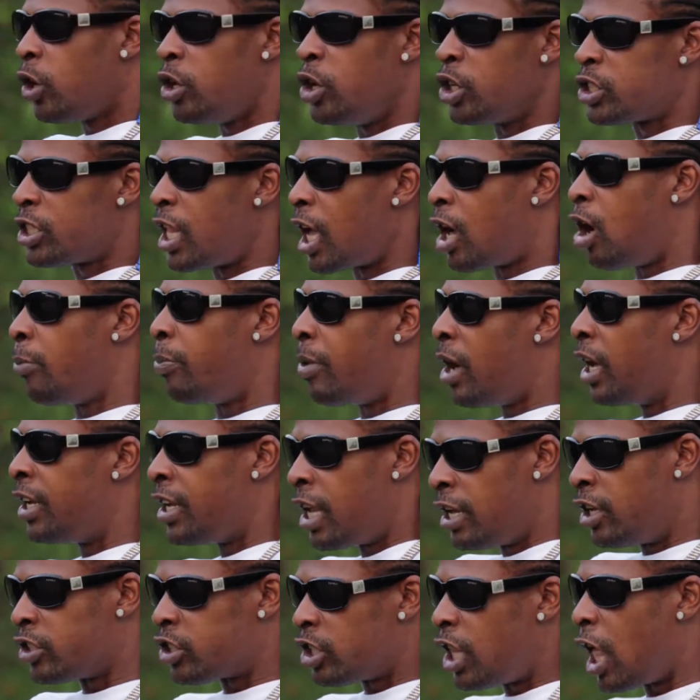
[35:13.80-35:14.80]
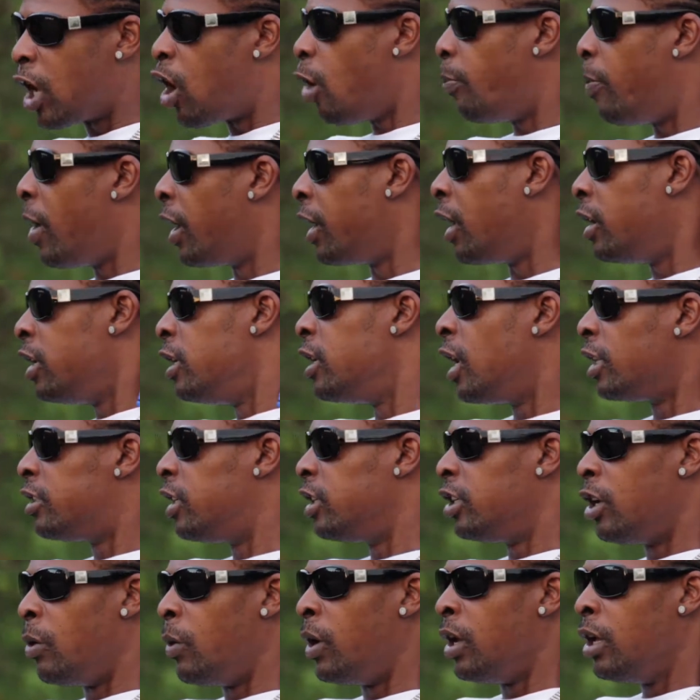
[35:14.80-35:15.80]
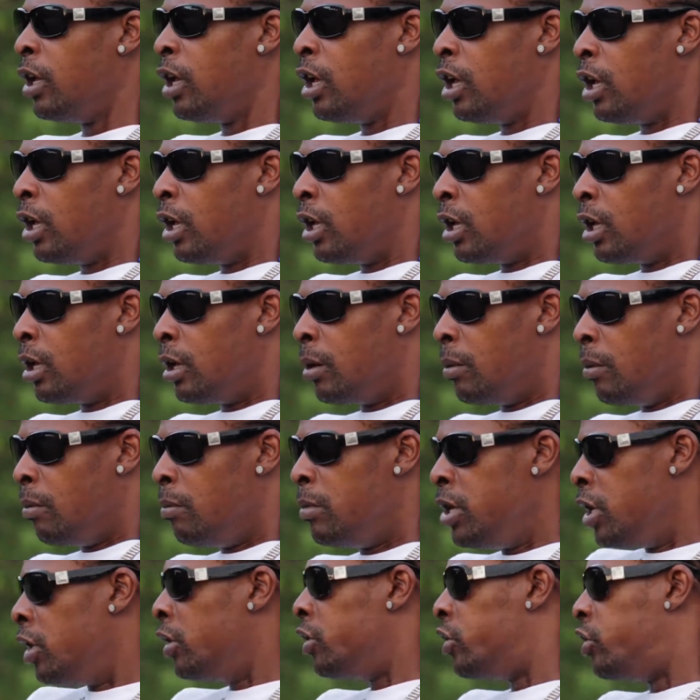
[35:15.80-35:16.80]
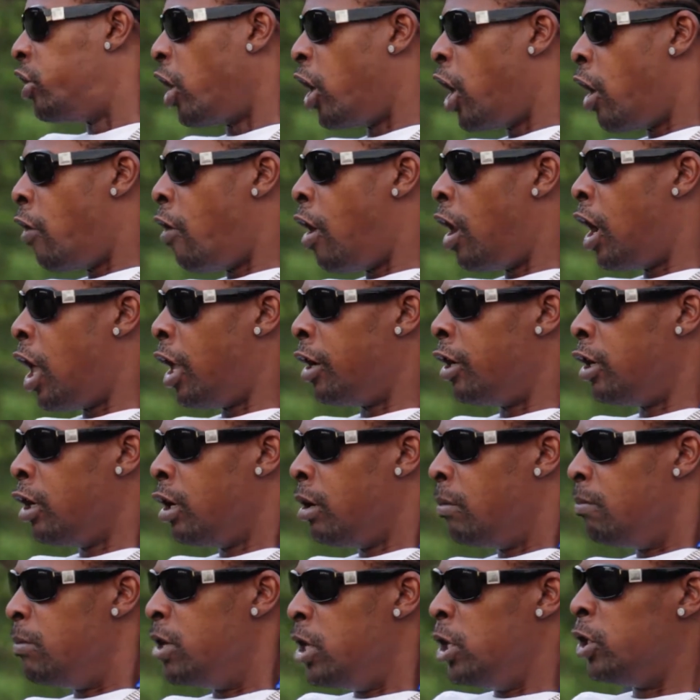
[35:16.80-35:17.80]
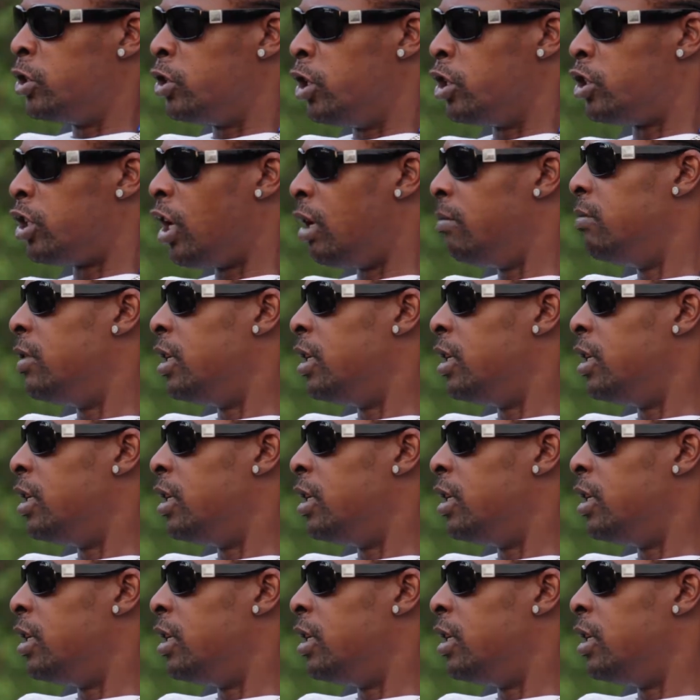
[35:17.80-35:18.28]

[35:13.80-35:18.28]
it just lock up on that, just lock up on that thing the way me is general and me is this and